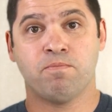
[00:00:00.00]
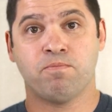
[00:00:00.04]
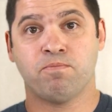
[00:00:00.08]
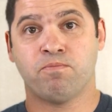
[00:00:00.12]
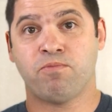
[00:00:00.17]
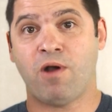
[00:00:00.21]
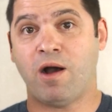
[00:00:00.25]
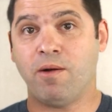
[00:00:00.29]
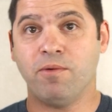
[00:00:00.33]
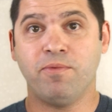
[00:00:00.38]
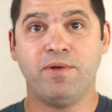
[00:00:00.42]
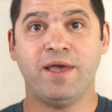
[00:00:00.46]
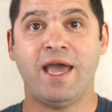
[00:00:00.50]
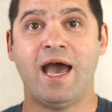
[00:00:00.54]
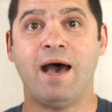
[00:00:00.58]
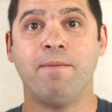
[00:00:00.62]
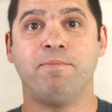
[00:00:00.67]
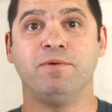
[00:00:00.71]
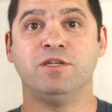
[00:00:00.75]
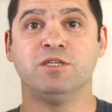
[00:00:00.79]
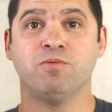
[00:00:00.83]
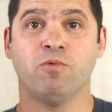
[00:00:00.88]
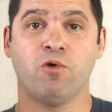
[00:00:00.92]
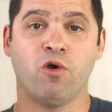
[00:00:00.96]
Probably
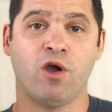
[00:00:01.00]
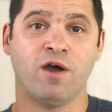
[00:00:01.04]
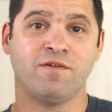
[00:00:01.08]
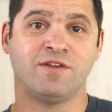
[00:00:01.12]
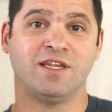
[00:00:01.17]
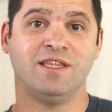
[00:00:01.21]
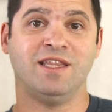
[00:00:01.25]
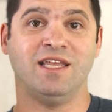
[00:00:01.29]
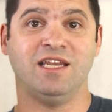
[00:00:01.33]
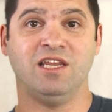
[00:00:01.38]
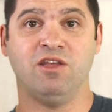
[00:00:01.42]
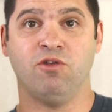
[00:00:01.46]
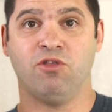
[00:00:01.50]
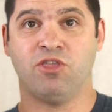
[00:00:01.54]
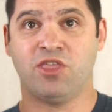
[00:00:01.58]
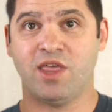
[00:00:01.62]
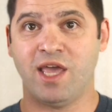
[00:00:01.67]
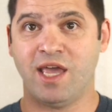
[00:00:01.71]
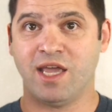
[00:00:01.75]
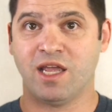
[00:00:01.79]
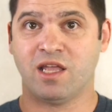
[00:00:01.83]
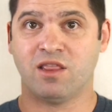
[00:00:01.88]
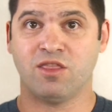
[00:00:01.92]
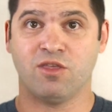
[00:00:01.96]
happens more often than you
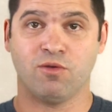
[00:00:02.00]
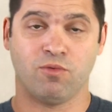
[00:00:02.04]
think.